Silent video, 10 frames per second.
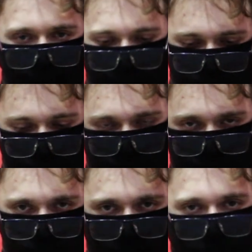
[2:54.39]
and not
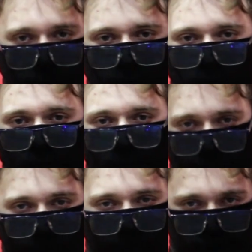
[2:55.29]
the probability of
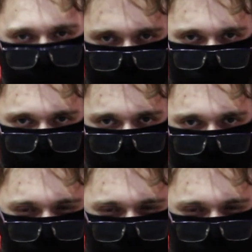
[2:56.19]
hit itself.